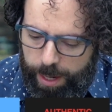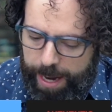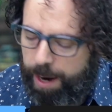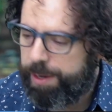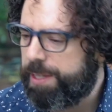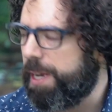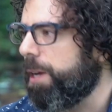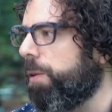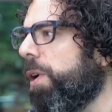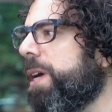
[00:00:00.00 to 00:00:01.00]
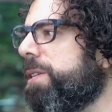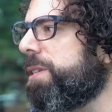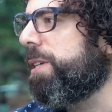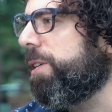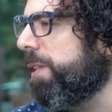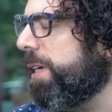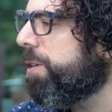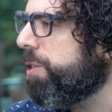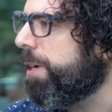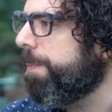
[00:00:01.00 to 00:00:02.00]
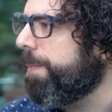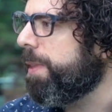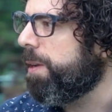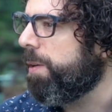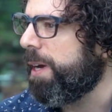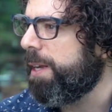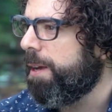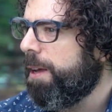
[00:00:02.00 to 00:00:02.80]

How are you taking risks in your leadership, right?